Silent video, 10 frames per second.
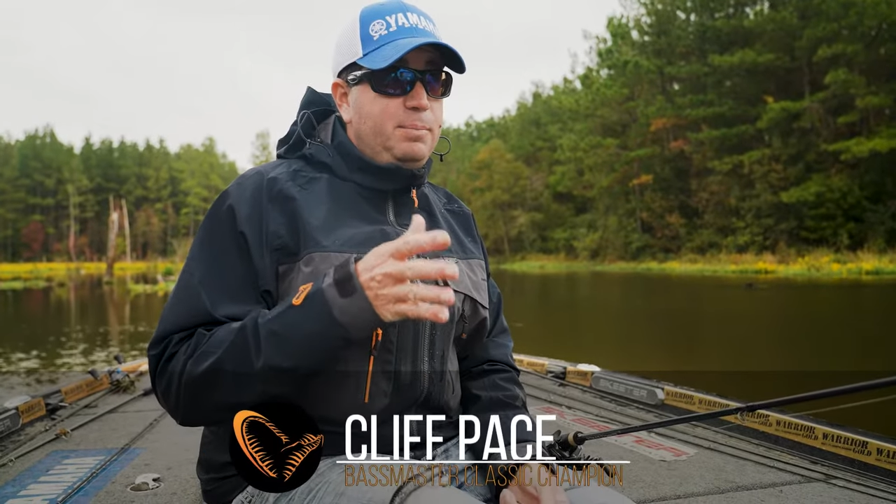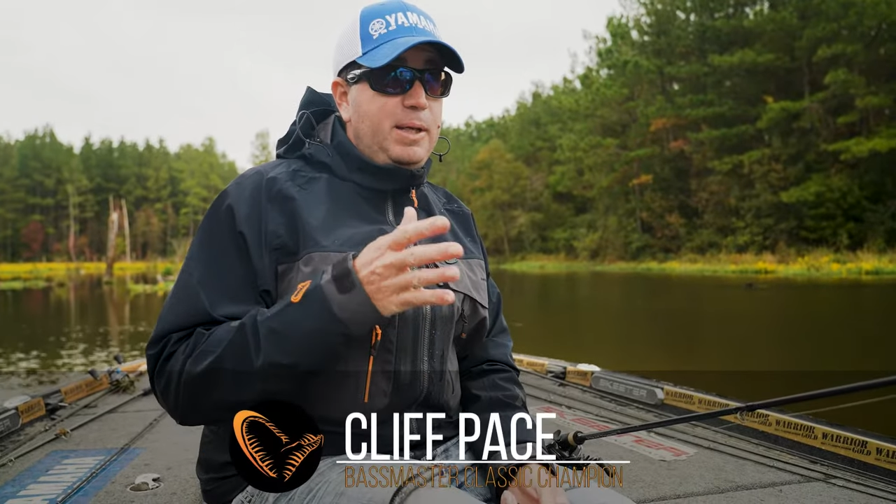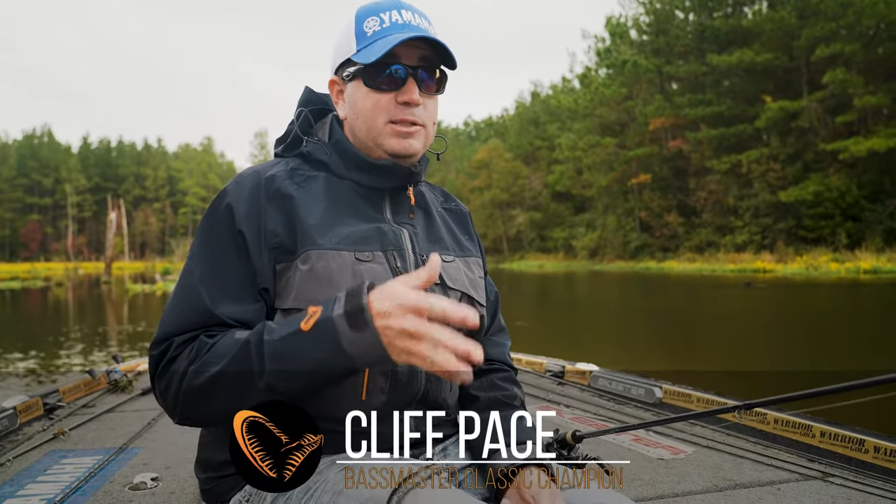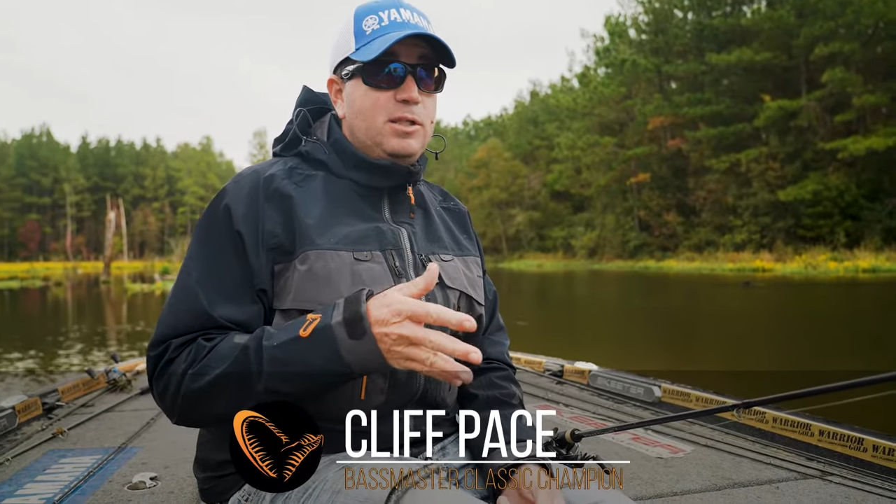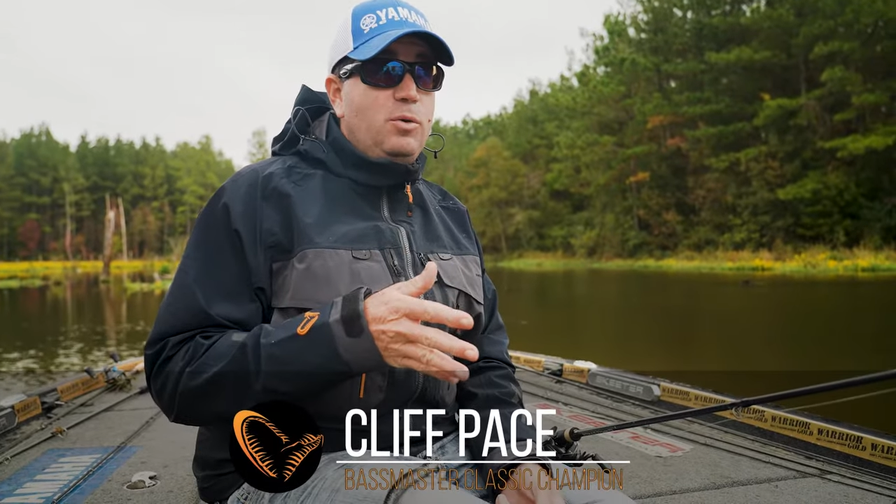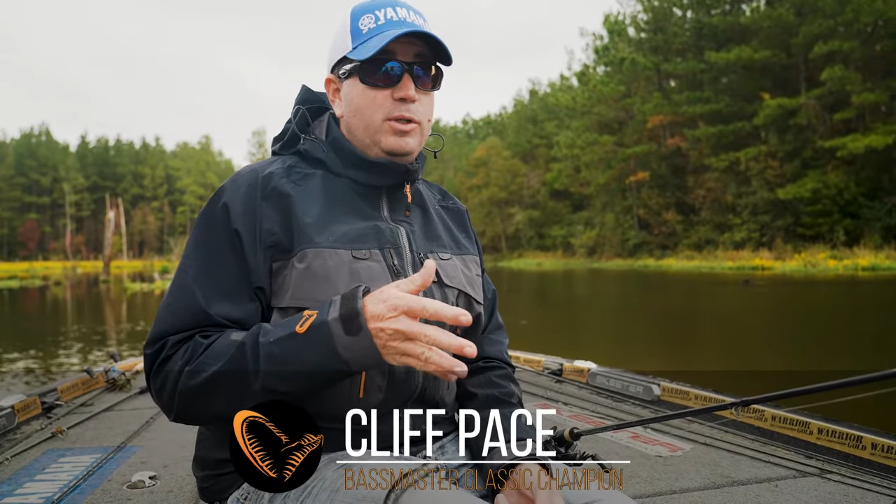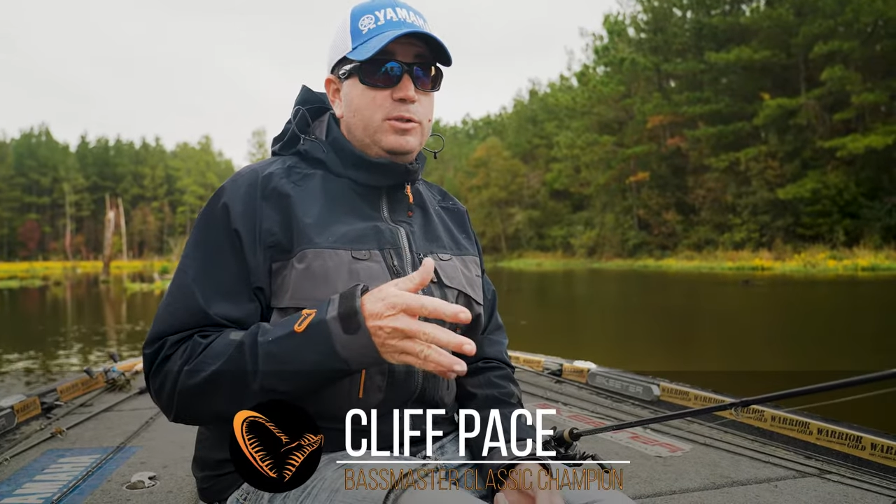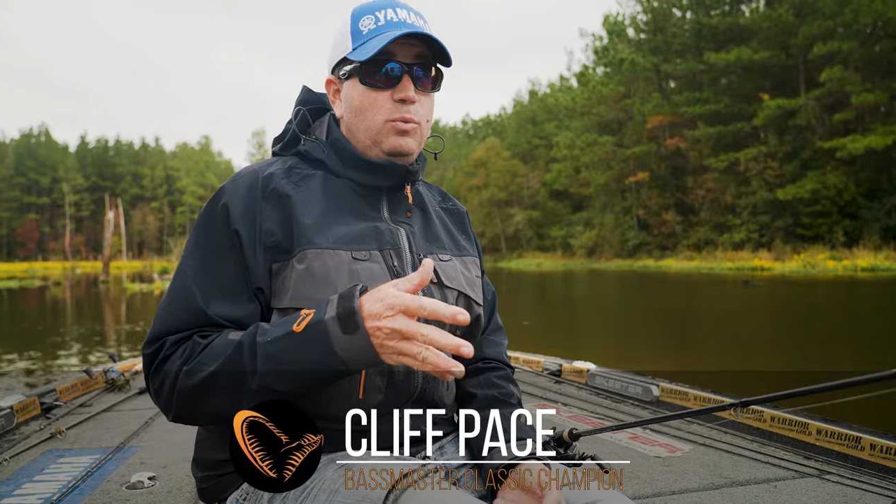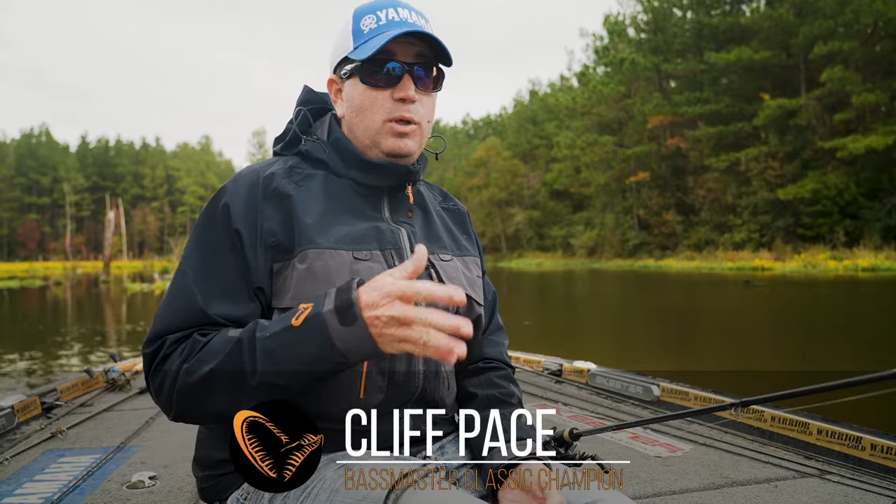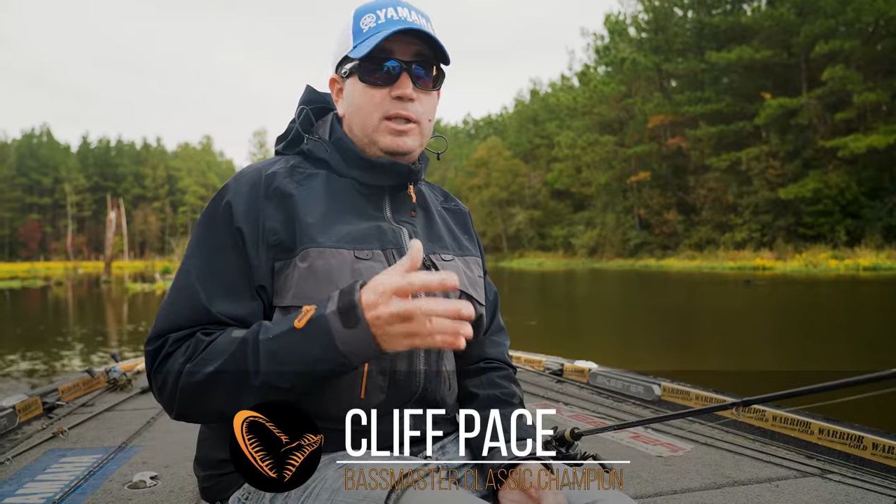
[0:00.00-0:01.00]
depends on
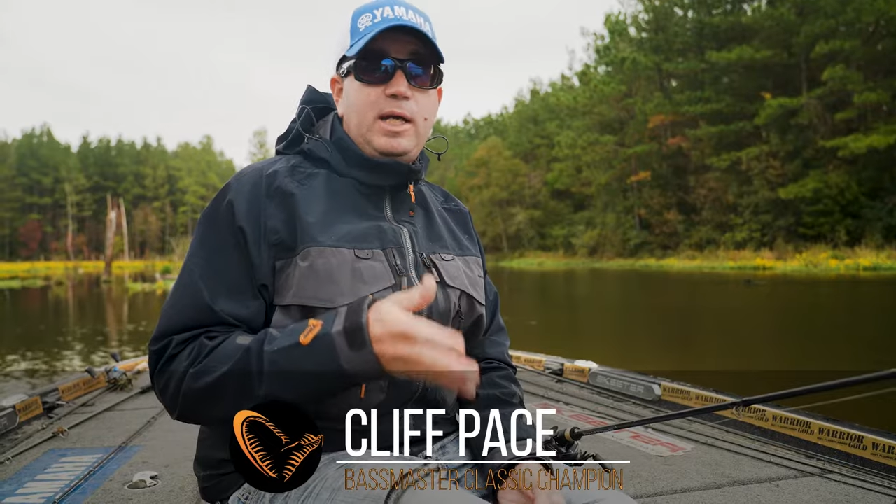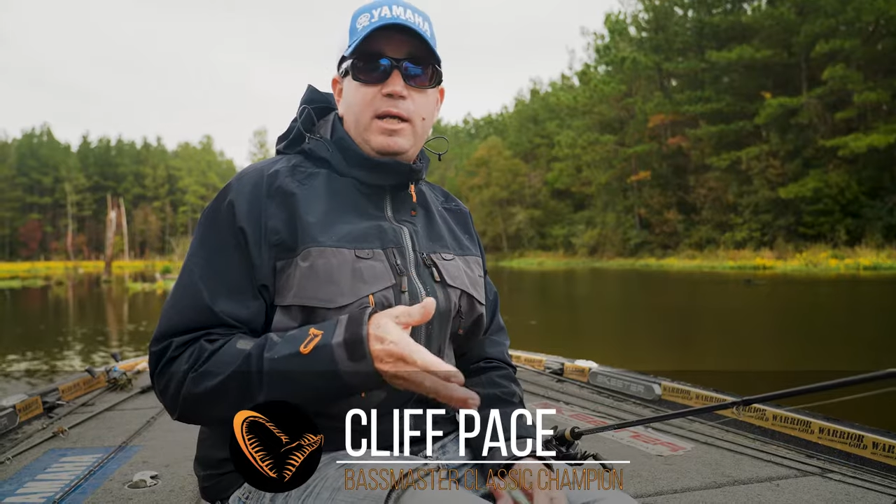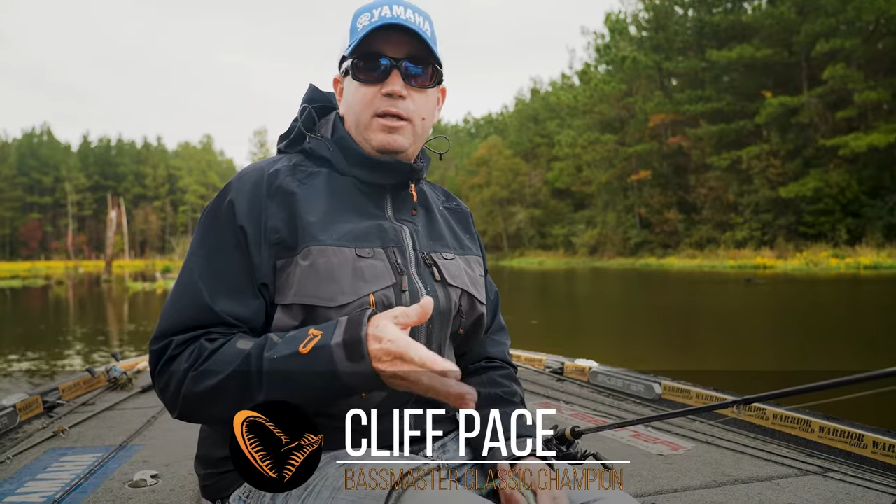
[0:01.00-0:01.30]
is what kind